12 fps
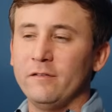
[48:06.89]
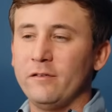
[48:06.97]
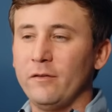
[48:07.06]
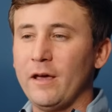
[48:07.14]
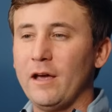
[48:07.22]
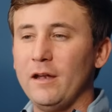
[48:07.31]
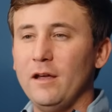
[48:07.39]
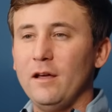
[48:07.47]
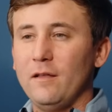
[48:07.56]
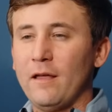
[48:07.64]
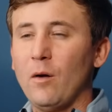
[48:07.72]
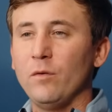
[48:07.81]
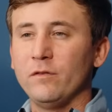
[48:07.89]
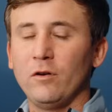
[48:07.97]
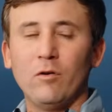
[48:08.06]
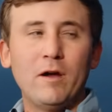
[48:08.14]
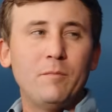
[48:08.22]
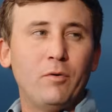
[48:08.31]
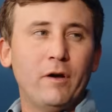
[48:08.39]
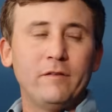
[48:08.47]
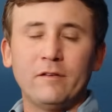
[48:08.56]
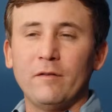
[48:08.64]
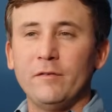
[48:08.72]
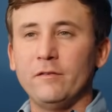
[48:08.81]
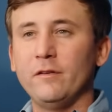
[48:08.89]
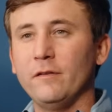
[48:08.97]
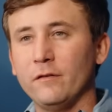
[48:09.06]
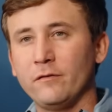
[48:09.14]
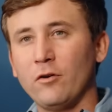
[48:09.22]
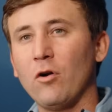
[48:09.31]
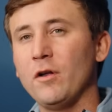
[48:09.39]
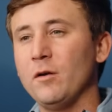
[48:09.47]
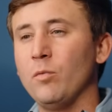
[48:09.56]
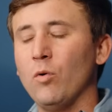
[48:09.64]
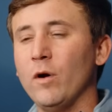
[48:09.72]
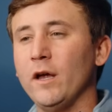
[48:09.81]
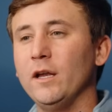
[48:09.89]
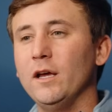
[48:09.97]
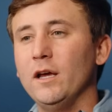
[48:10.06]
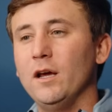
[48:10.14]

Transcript: So that, that was a great place, obviously the starting point,